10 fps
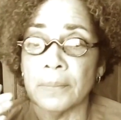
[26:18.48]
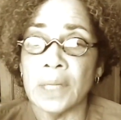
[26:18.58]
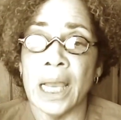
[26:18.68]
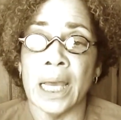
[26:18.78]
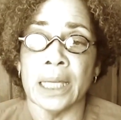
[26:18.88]

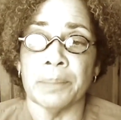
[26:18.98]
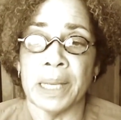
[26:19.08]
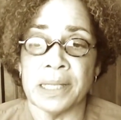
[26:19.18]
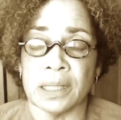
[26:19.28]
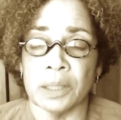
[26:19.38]
and
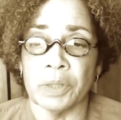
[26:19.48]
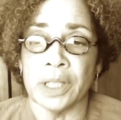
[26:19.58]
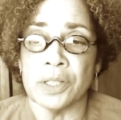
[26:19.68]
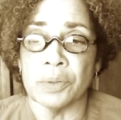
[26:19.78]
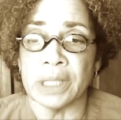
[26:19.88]
basically what
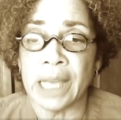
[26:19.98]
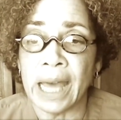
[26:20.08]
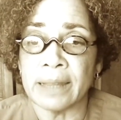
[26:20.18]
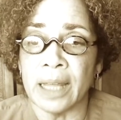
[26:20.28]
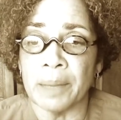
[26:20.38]
they do in the
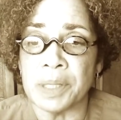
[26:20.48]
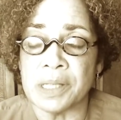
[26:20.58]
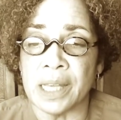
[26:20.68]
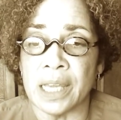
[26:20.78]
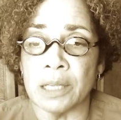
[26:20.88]
cath lab is
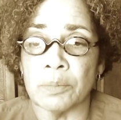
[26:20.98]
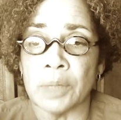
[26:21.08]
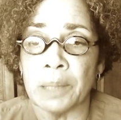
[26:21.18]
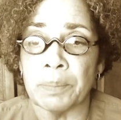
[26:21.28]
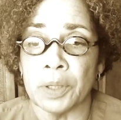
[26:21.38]

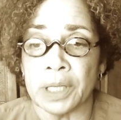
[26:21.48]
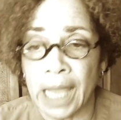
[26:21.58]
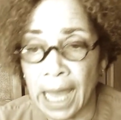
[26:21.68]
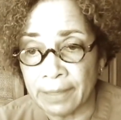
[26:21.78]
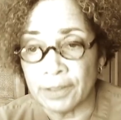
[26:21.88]
they put a
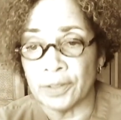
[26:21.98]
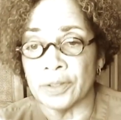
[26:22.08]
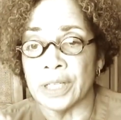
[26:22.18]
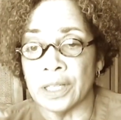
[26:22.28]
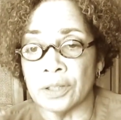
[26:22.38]
catheter
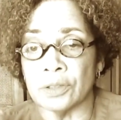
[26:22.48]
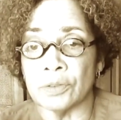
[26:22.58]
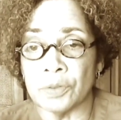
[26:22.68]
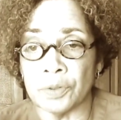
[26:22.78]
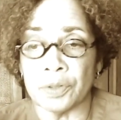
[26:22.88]
in
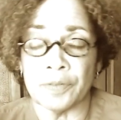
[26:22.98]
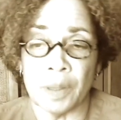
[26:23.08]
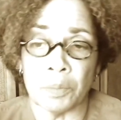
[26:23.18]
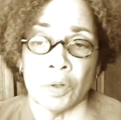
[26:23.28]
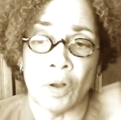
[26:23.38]
through the
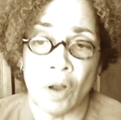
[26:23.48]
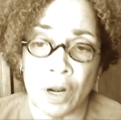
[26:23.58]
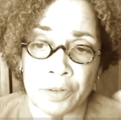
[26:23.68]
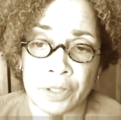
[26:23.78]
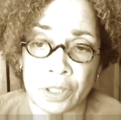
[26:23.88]
femoral
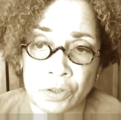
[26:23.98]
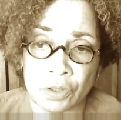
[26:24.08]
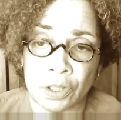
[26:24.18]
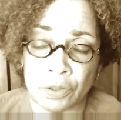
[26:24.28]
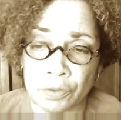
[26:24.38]
artery,
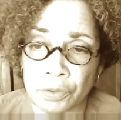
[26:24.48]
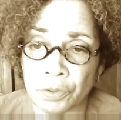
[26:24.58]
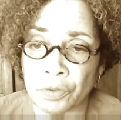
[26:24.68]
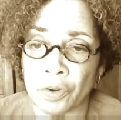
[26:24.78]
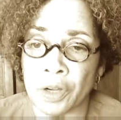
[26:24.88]
usually, and through their
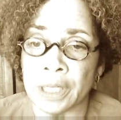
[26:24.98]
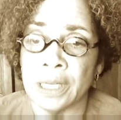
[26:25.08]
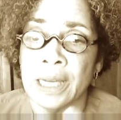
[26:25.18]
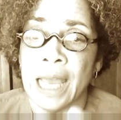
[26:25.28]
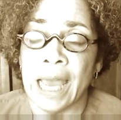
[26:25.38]
groin,
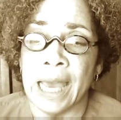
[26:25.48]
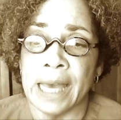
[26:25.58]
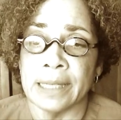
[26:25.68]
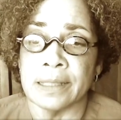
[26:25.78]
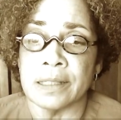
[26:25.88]

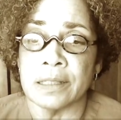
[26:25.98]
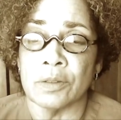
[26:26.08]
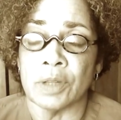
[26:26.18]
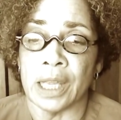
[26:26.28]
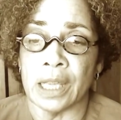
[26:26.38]
and
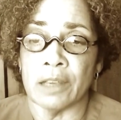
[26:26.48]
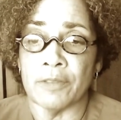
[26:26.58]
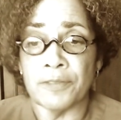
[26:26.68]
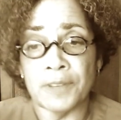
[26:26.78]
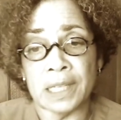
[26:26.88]
they
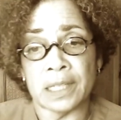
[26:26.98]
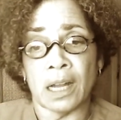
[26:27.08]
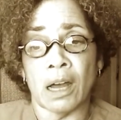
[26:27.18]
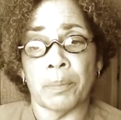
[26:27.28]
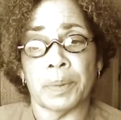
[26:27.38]
feed it
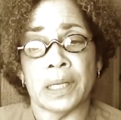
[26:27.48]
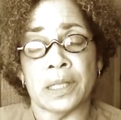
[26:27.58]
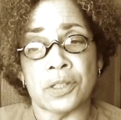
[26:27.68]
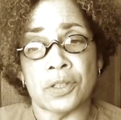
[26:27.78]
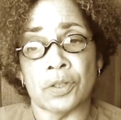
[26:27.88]
up
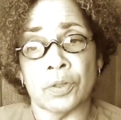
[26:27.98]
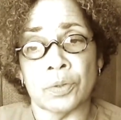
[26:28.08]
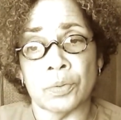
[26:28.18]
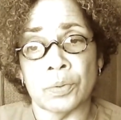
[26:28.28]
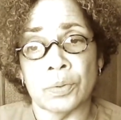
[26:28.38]

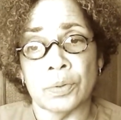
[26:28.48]
into